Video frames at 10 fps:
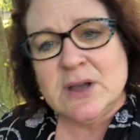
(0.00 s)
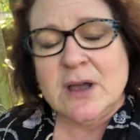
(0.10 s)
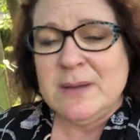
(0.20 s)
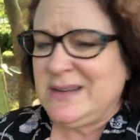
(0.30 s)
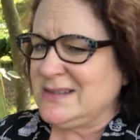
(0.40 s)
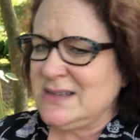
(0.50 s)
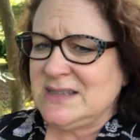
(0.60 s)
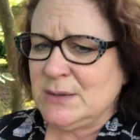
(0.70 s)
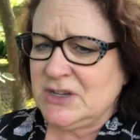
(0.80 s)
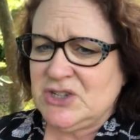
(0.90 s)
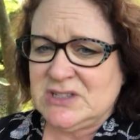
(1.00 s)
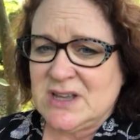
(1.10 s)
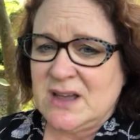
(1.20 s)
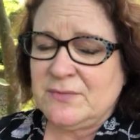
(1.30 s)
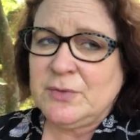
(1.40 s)
It doesn't seem like she's
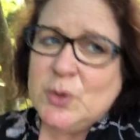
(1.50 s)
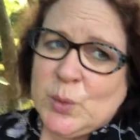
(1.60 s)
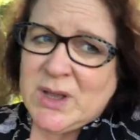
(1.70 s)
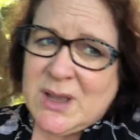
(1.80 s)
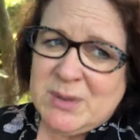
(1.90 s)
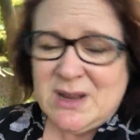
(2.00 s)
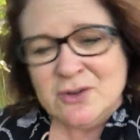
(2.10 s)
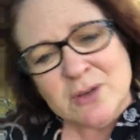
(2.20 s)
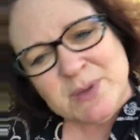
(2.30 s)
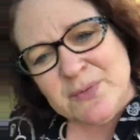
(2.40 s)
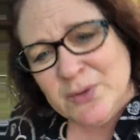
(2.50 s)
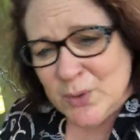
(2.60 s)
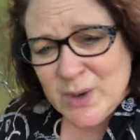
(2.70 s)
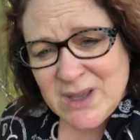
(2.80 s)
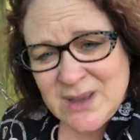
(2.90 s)
got fluid, but it could be
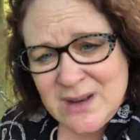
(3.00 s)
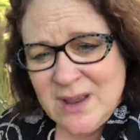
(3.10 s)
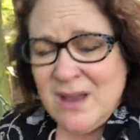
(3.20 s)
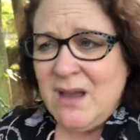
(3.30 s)
fluid.